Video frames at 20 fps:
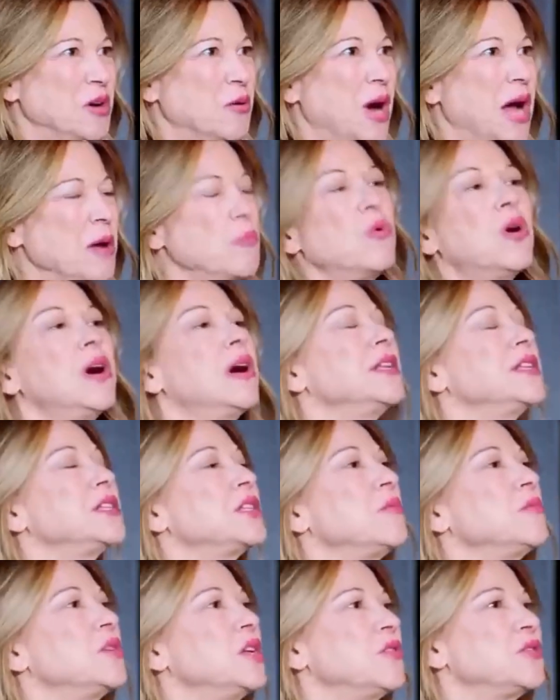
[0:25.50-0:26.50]
I want
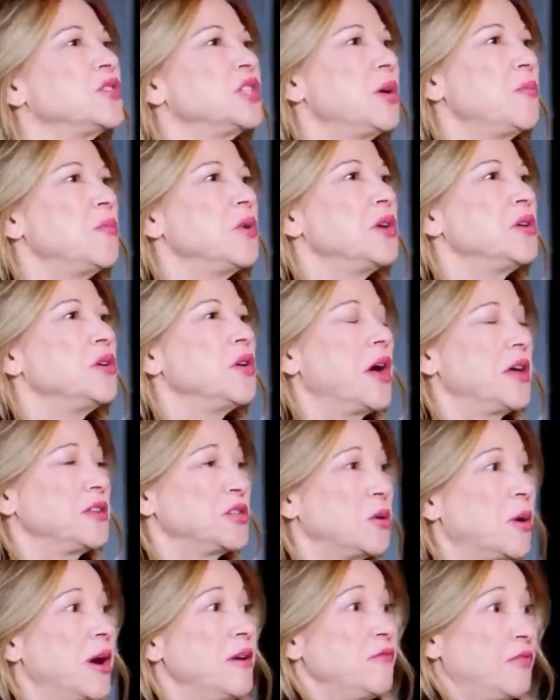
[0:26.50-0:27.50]
someone,
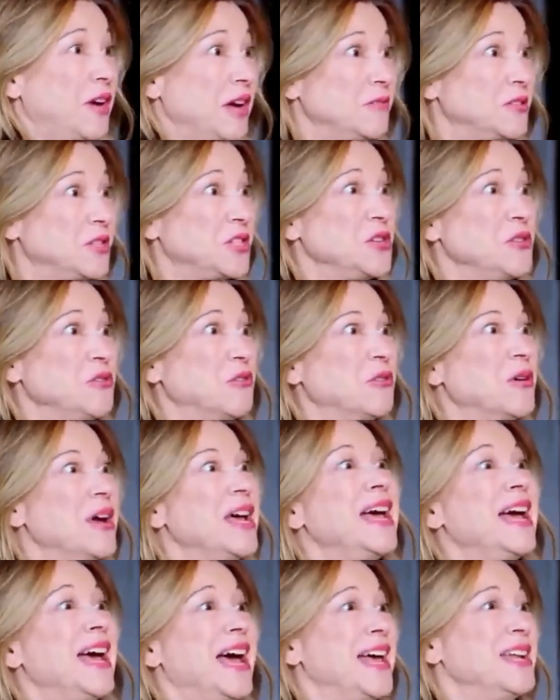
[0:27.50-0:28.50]
so I'm 5'2",
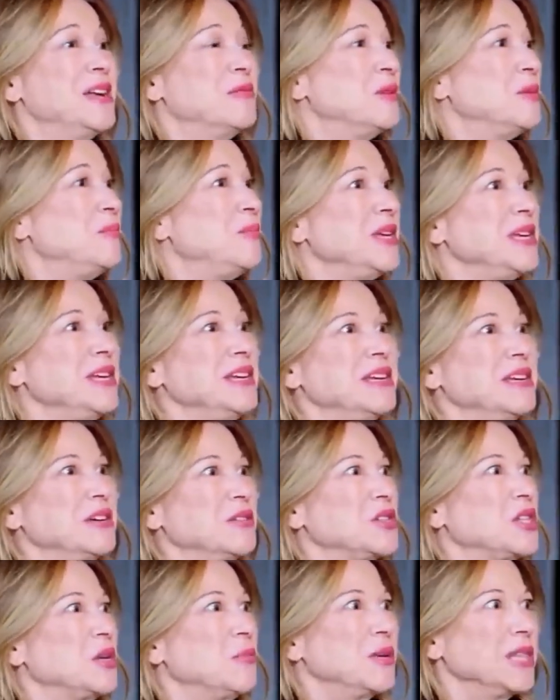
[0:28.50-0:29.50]
and it would be,
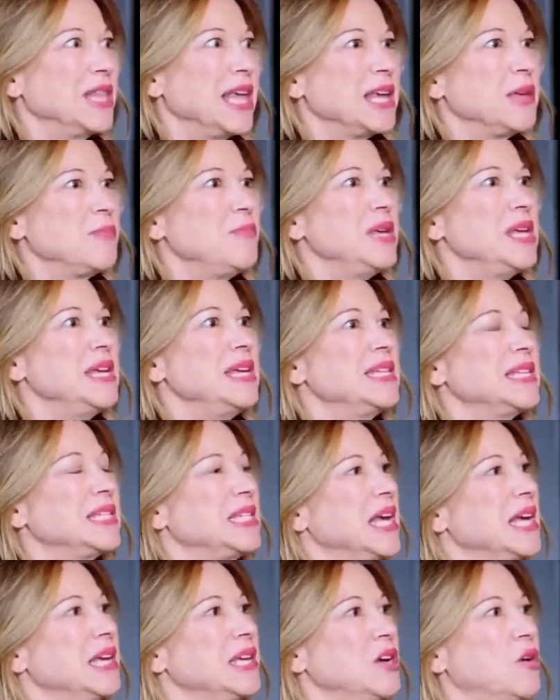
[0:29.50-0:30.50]
someone like me
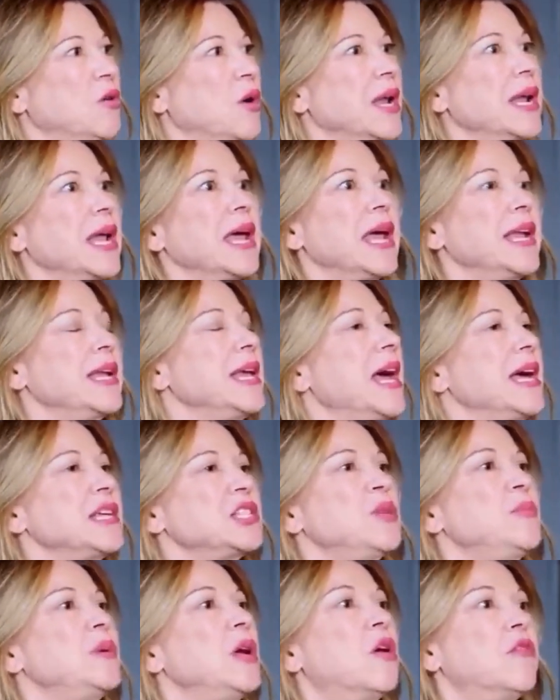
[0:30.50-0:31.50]
saying, and he has
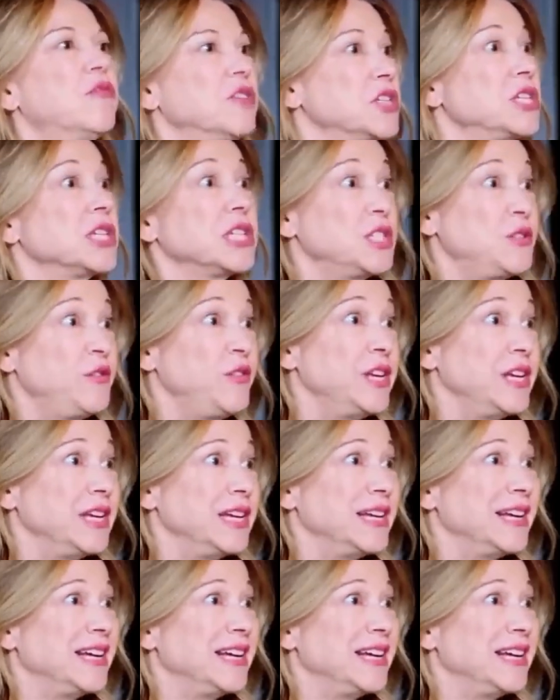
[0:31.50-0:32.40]
to be over 6 feet.